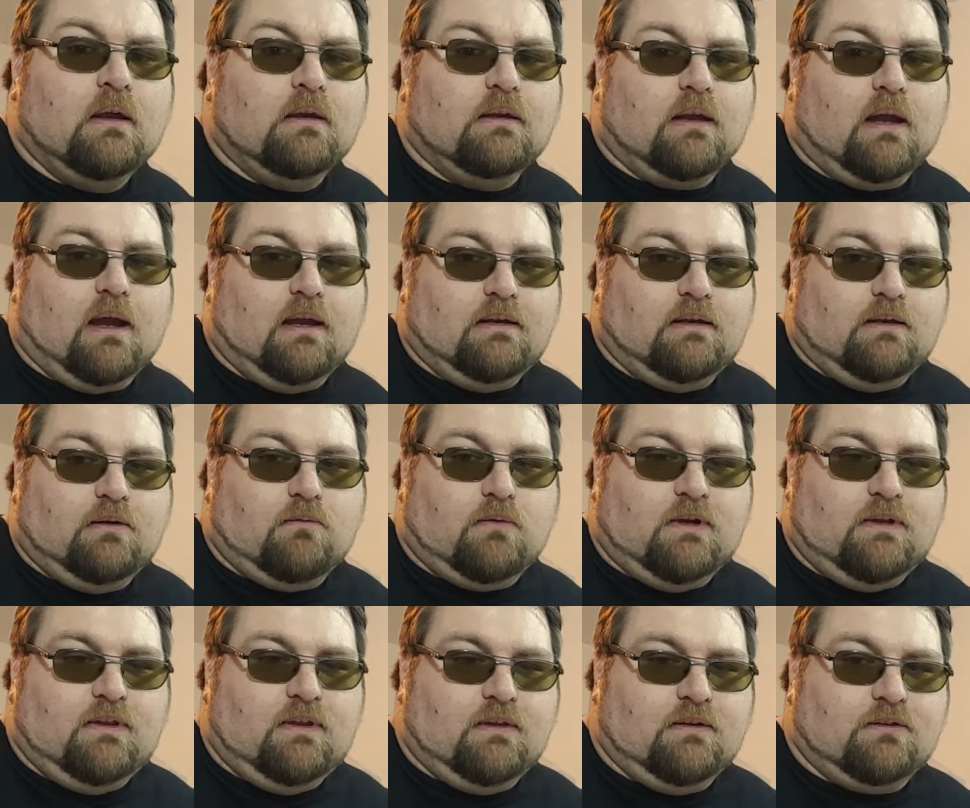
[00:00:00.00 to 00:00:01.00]
Now I did
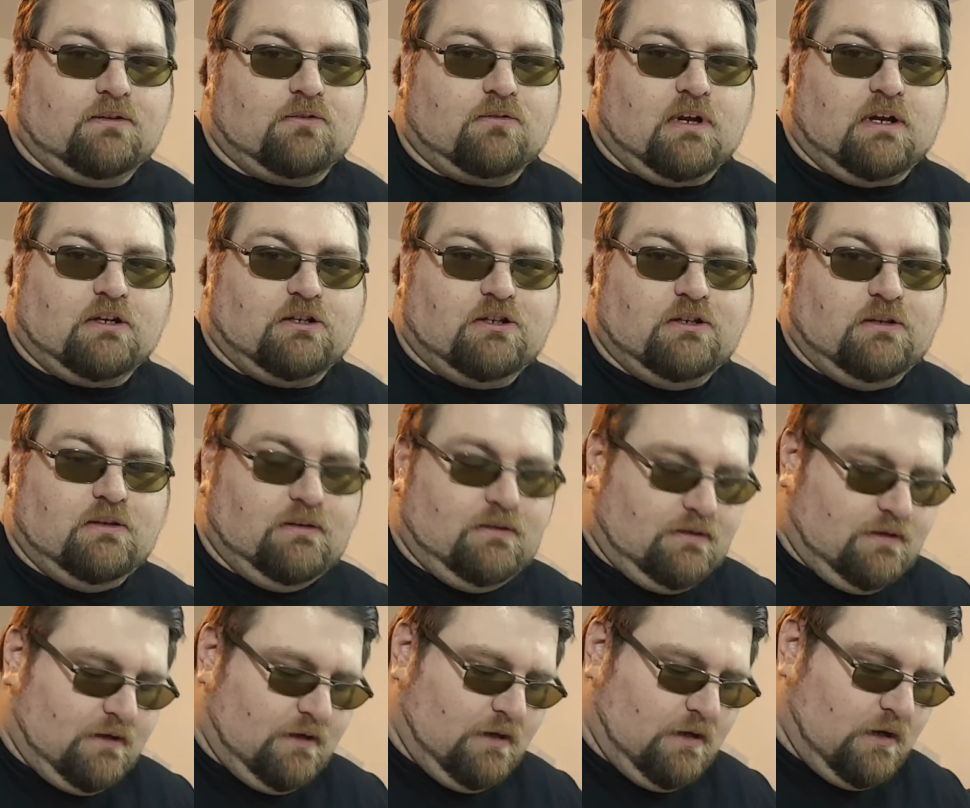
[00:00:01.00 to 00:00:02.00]
read the instructions.